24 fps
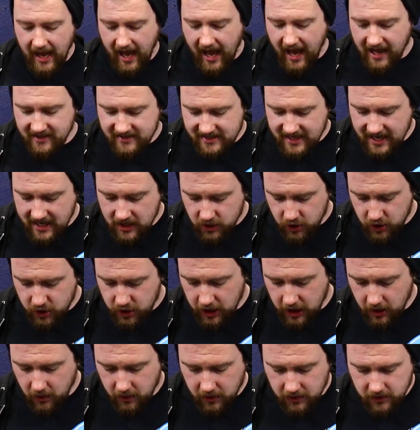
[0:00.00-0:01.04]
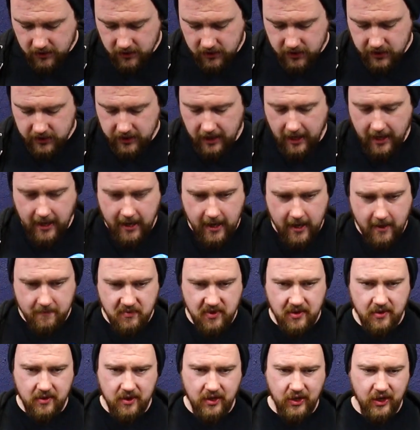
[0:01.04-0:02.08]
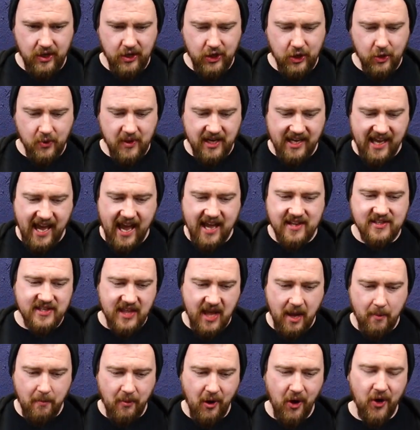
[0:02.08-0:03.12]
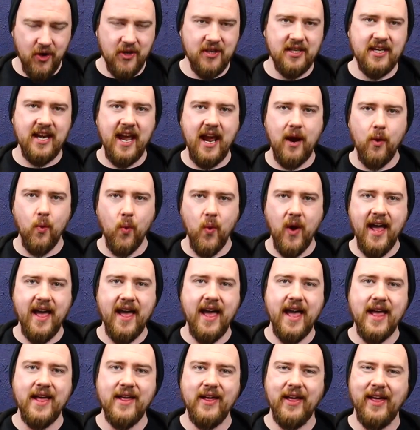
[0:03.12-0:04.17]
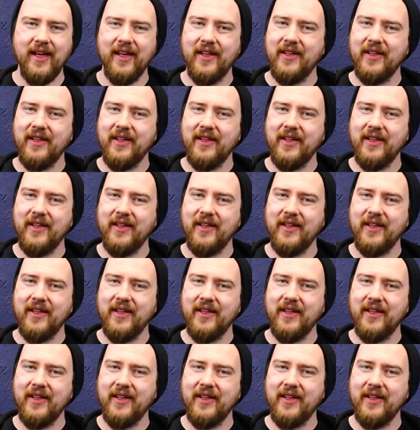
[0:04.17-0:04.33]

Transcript: I teach students who are getting to that point now where